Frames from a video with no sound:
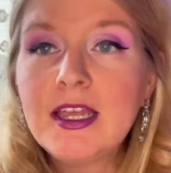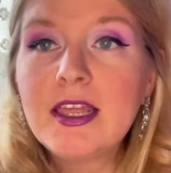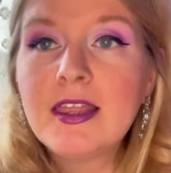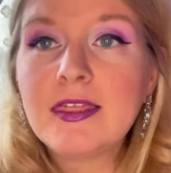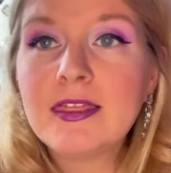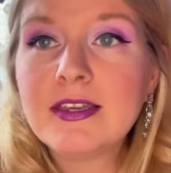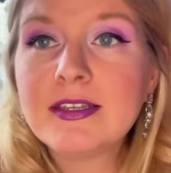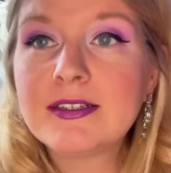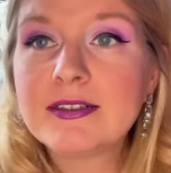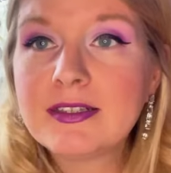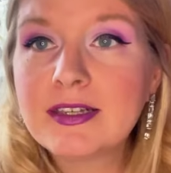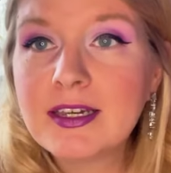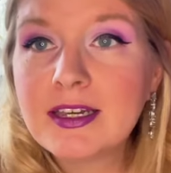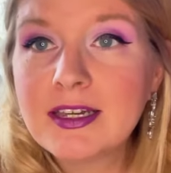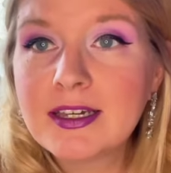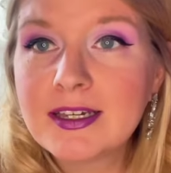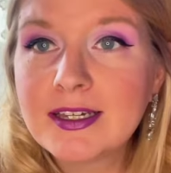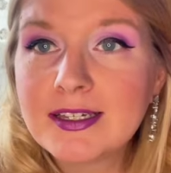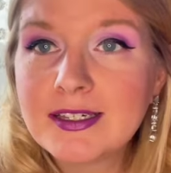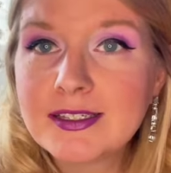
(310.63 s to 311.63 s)
This
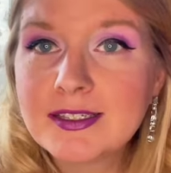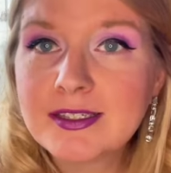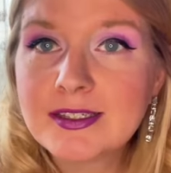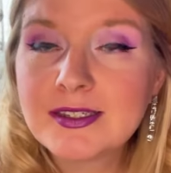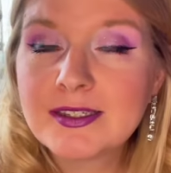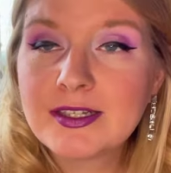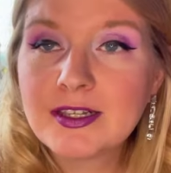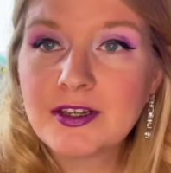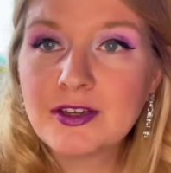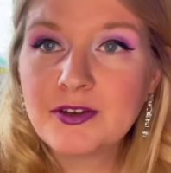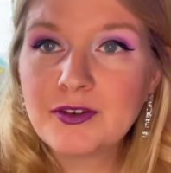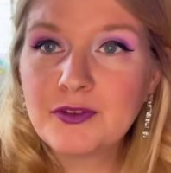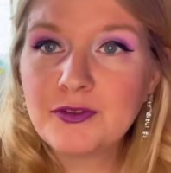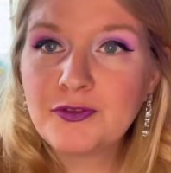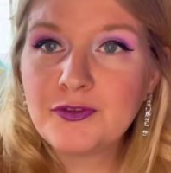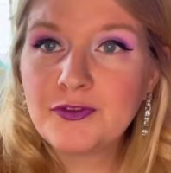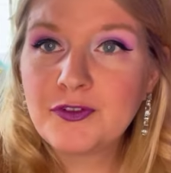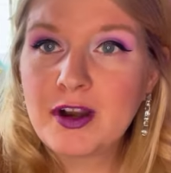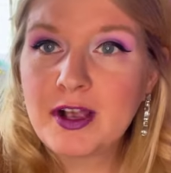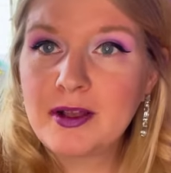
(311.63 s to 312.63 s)
is
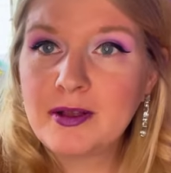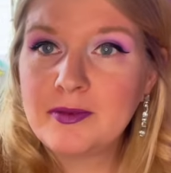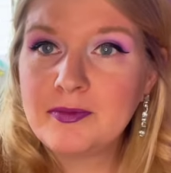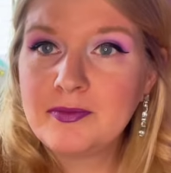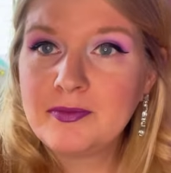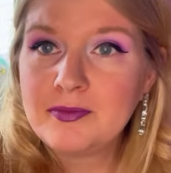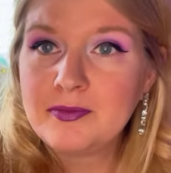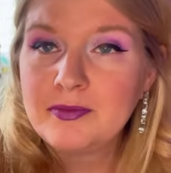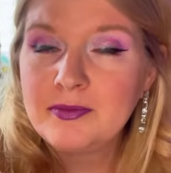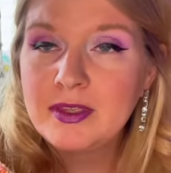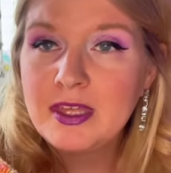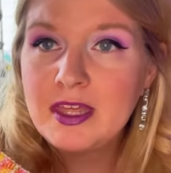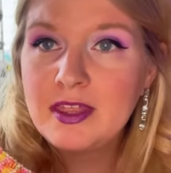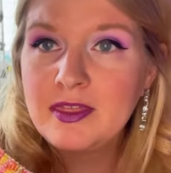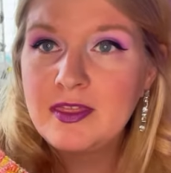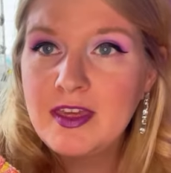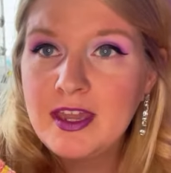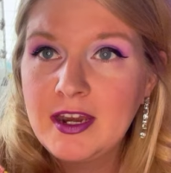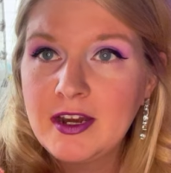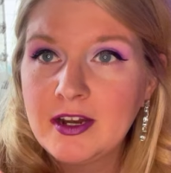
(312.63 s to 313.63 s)
from
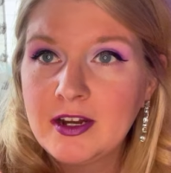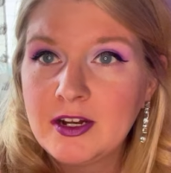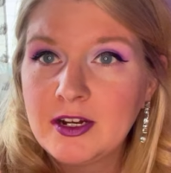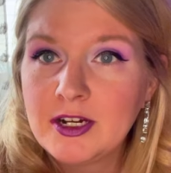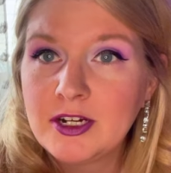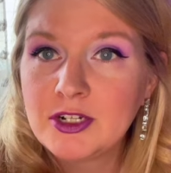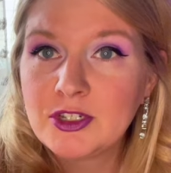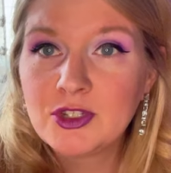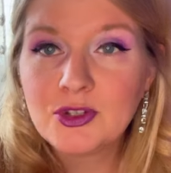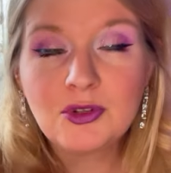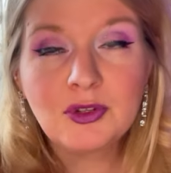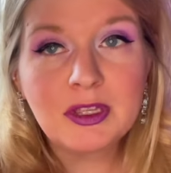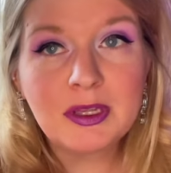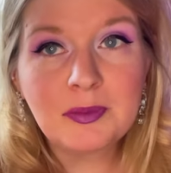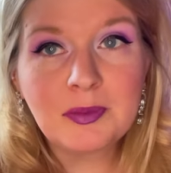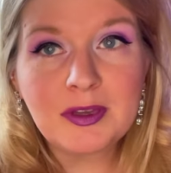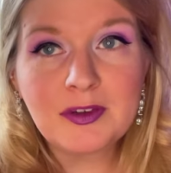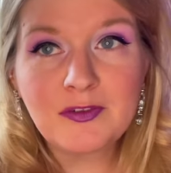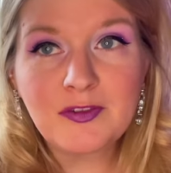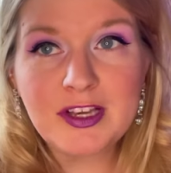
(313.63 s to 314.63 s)
their
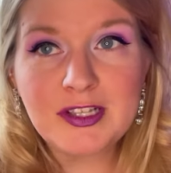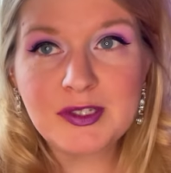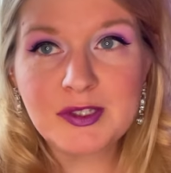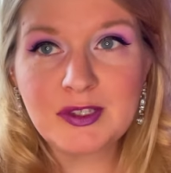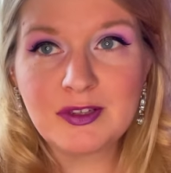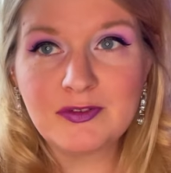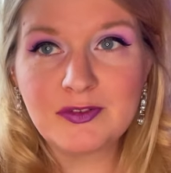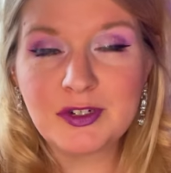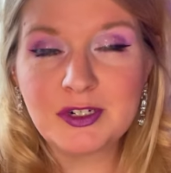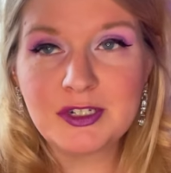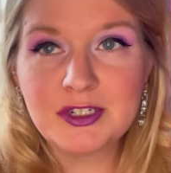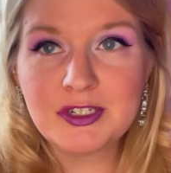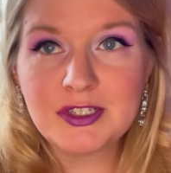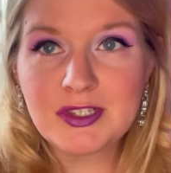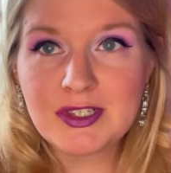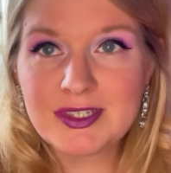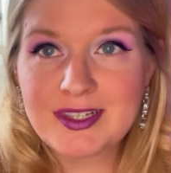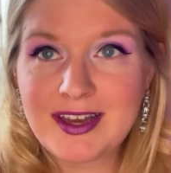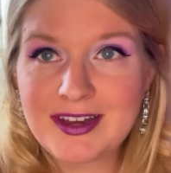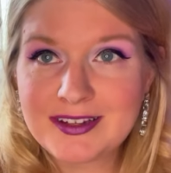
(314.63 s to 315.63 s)
Tulip Festival
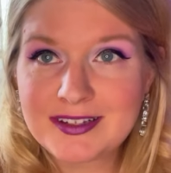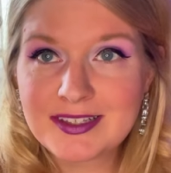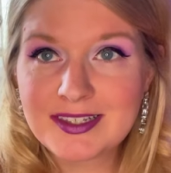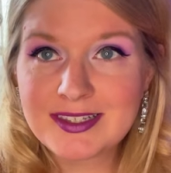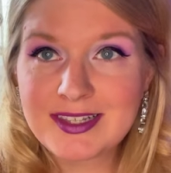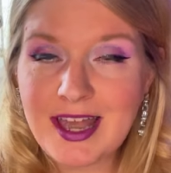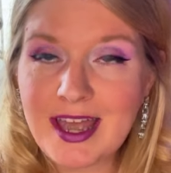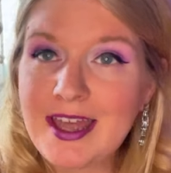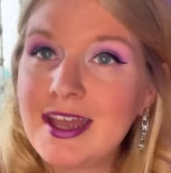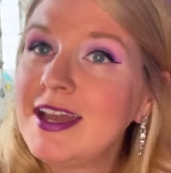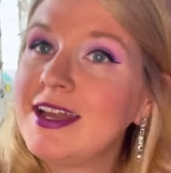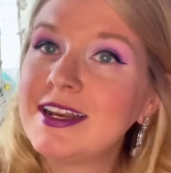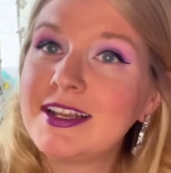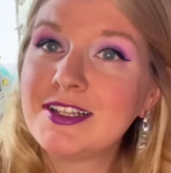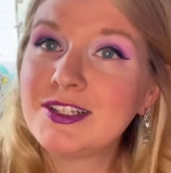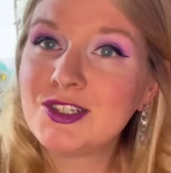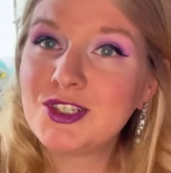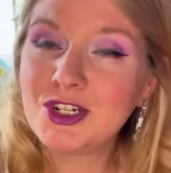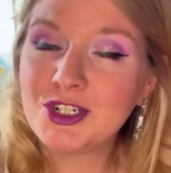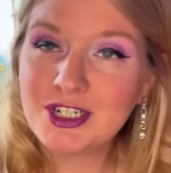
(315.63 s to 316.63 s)
sock set, and I
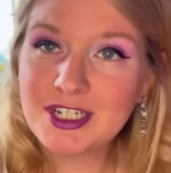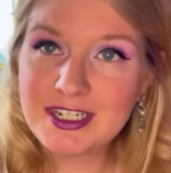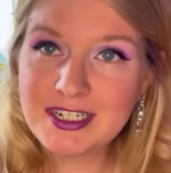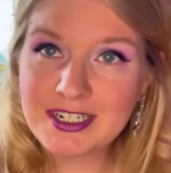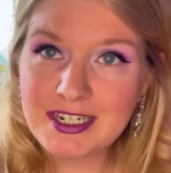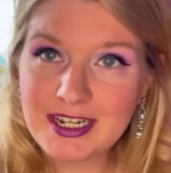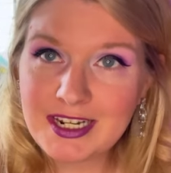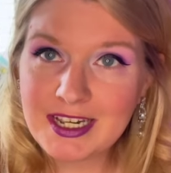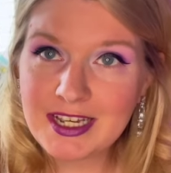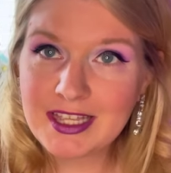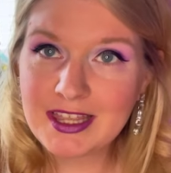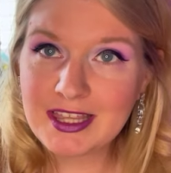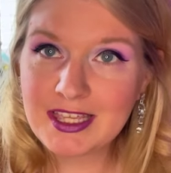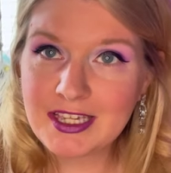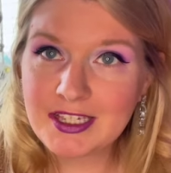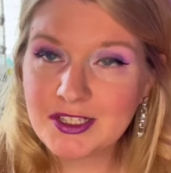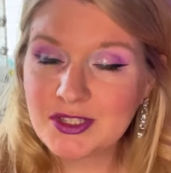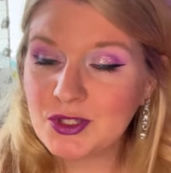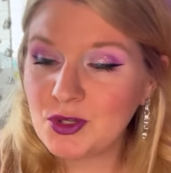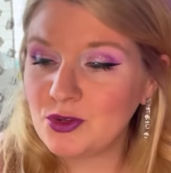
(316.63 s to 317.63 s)
started knitting
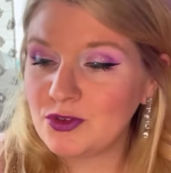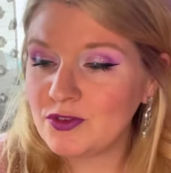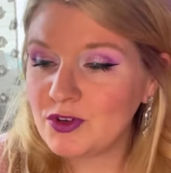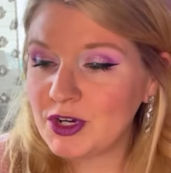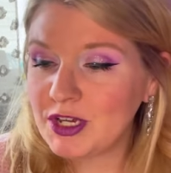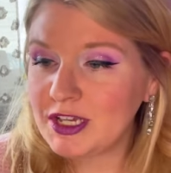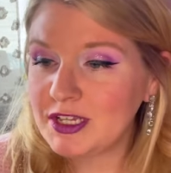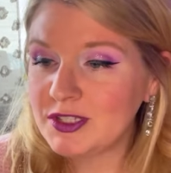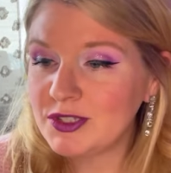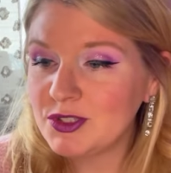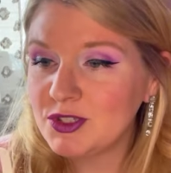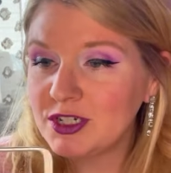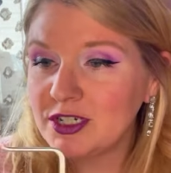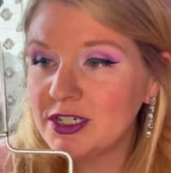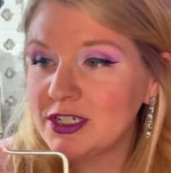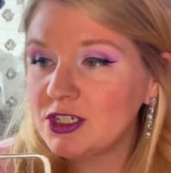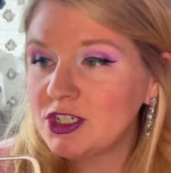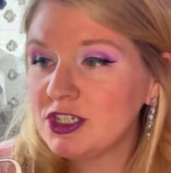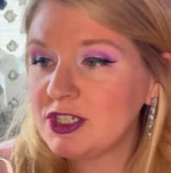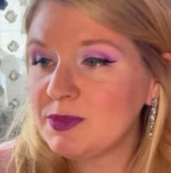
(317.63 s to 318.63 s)
these over
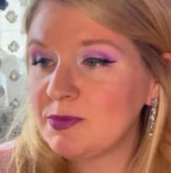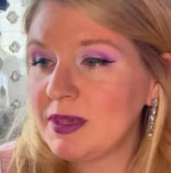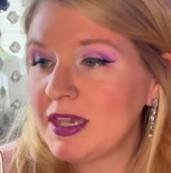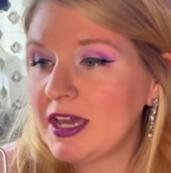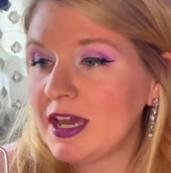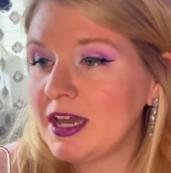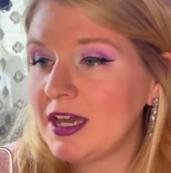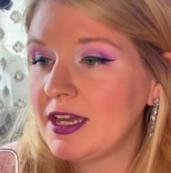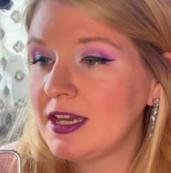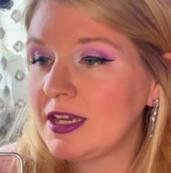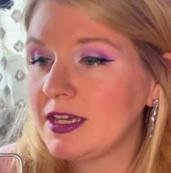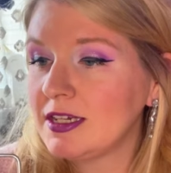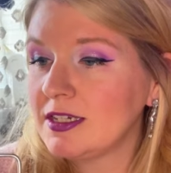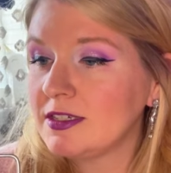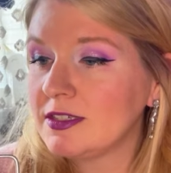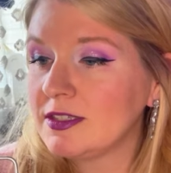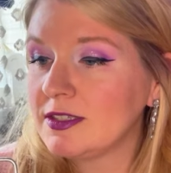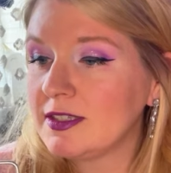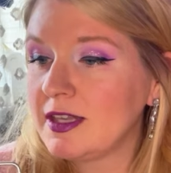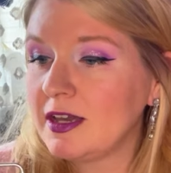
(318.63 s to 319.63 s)
Easter just
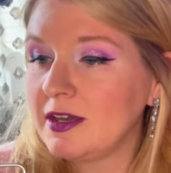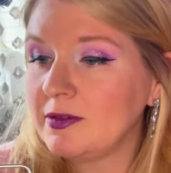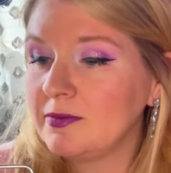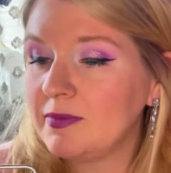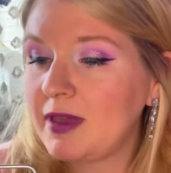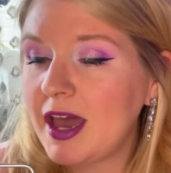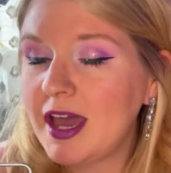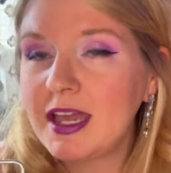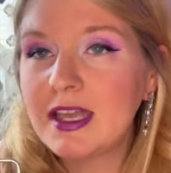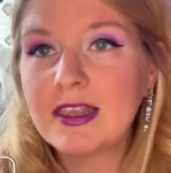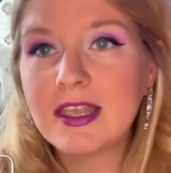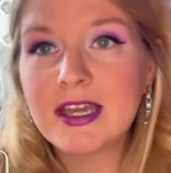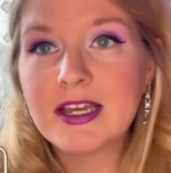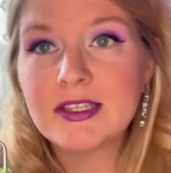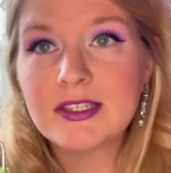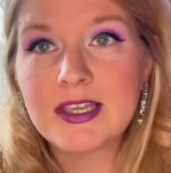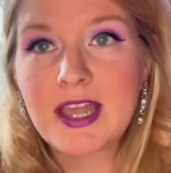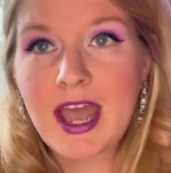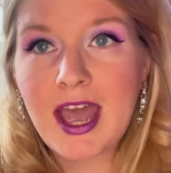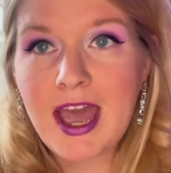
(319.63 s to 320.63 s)
because I like
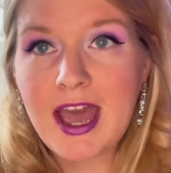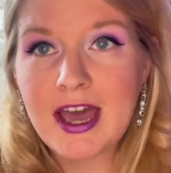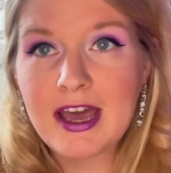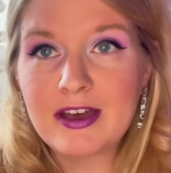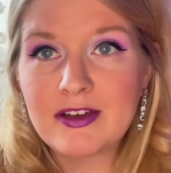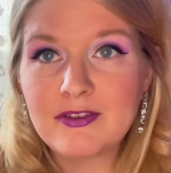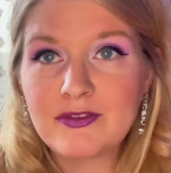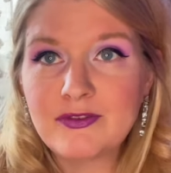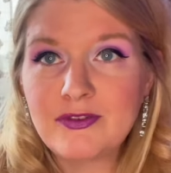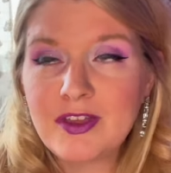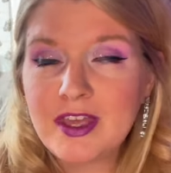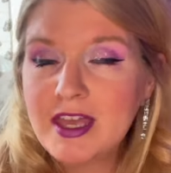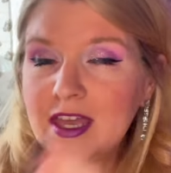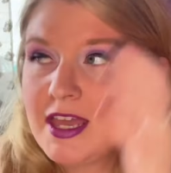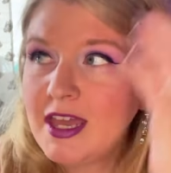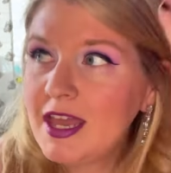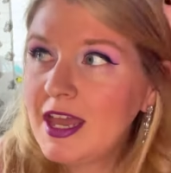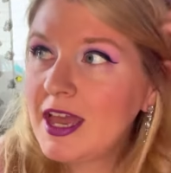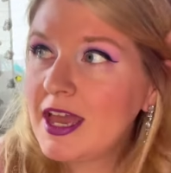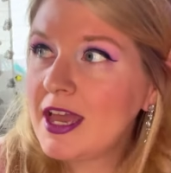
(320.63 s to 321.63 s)
to have
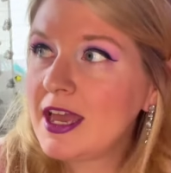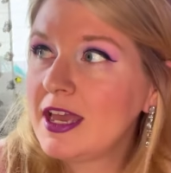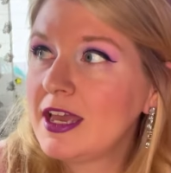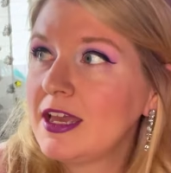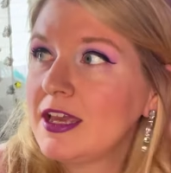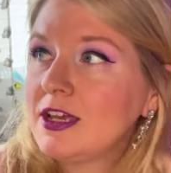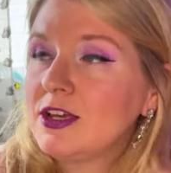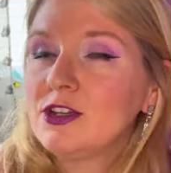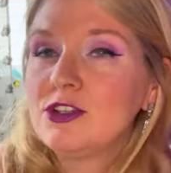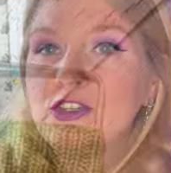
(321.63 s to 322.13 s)
a